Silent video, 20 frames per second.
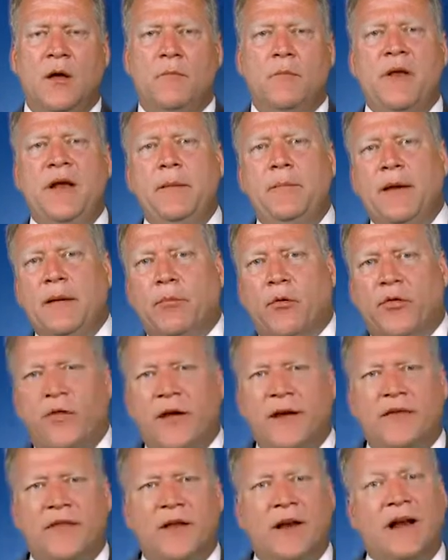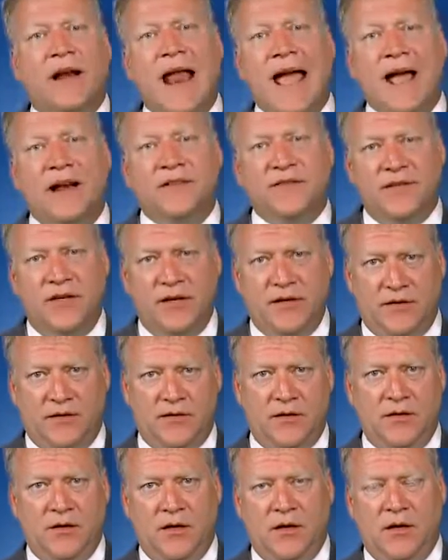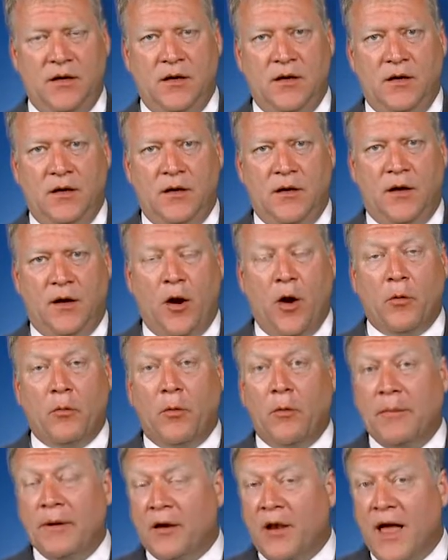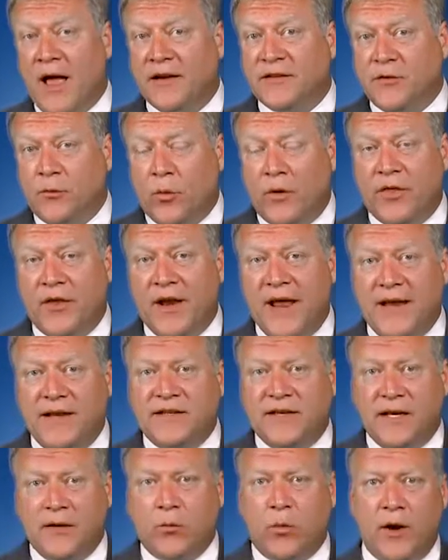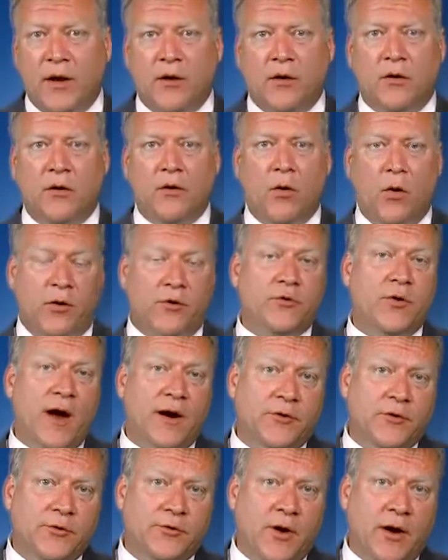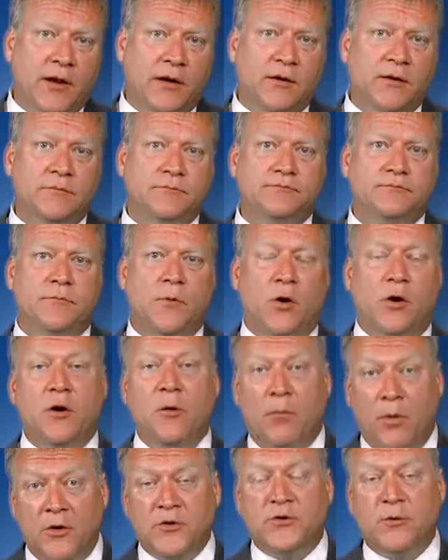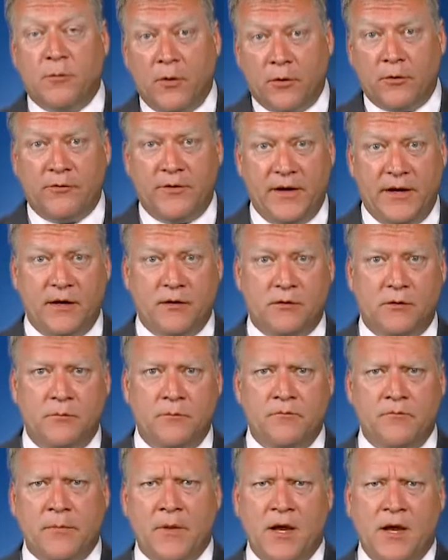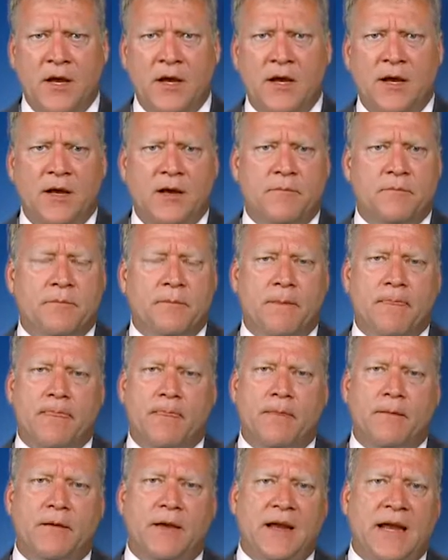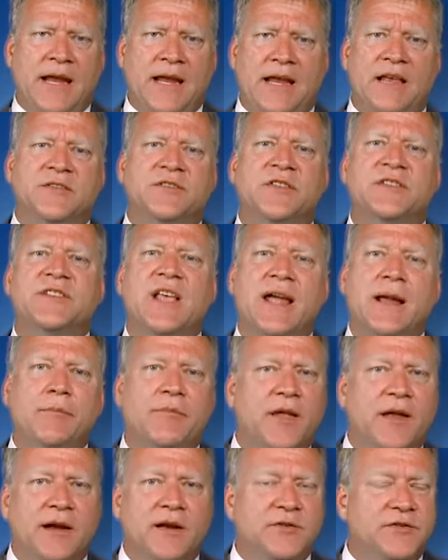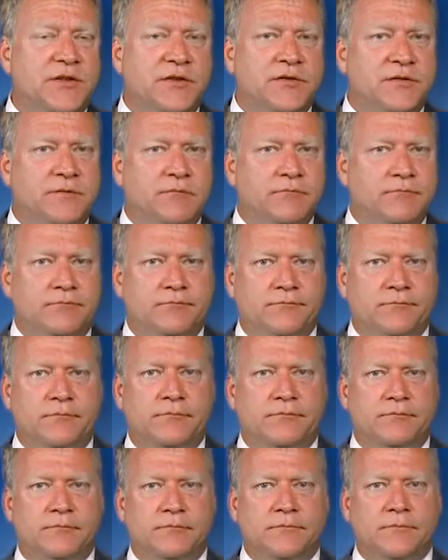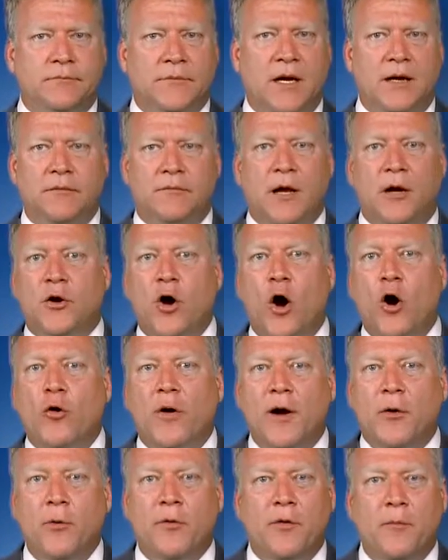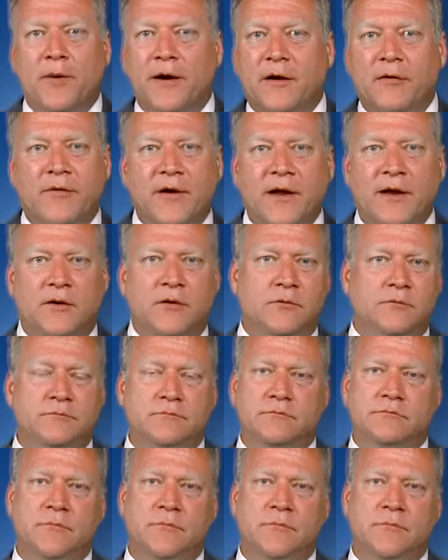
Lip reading: Many people think that an accident, an automobile accident with an 18-wheeler or tractor trailer or commercial motor vehicle is the same thing as just a car wreck with a bigger vehicle.